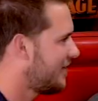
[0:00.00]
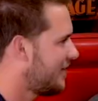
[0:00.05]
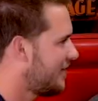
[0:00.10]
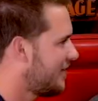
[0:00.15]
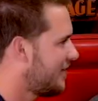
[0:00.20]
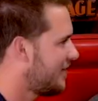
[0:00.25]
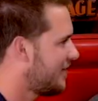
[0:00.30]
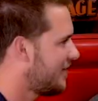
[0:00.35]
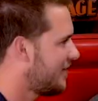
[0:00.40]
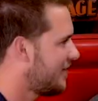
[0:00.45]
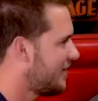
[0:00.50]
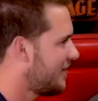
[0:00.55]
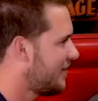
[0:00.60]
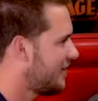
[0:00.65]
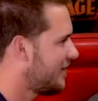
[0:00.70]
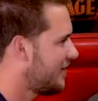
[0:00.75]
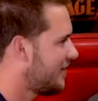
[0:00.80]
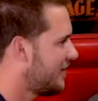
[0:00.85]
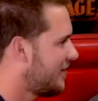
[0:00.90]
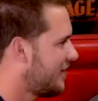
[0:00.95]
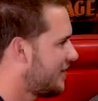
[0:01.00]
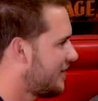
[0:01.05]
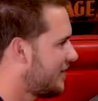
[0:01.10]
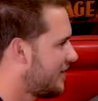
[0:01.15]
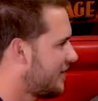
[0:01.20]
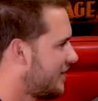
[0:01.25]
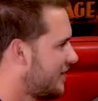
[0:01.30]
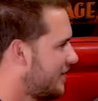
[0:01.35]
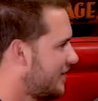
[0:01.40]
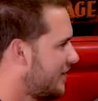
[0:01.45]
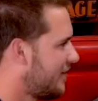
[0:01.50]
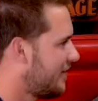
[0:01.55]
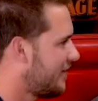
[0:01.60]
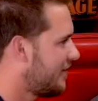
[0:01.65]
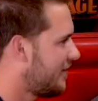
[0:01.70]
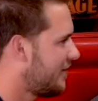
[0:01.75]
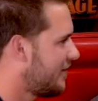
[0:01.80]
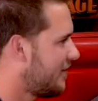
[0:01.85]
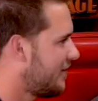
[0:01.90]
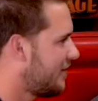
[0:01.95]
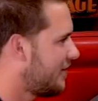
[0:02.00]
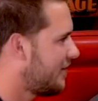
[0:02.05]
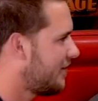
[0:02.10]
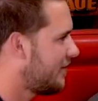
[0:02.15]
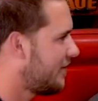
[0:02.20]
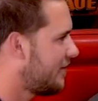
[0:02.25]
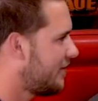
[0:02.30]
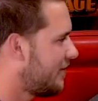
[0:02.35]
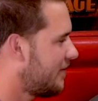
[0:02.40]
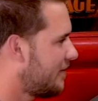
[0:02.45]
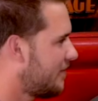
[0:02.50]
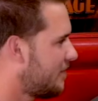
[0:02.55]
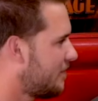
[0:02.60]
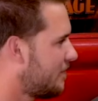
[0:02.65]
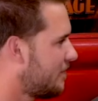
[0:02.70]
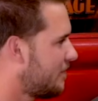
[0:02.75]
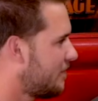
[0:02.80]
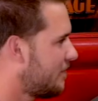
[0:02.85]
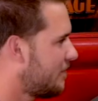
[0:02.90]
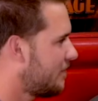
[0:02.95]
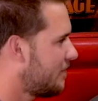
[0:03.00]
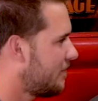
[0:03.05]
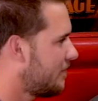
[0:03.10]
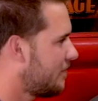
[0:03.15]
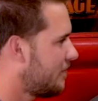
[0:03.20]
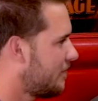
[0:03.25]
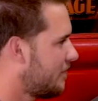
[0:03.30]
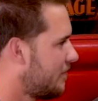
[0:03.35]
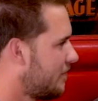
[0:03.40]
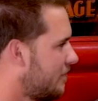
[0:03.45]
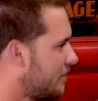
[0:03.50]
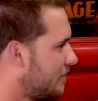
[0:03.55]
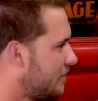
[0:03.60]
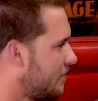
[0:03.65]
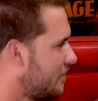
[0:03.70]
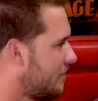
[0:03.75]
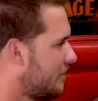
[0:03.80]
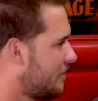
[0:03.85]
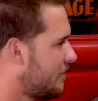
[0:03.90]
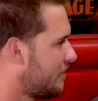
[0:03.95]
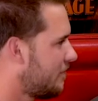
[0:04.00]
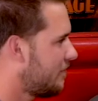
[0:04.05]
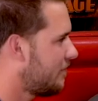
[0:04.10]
The person shown says nothing.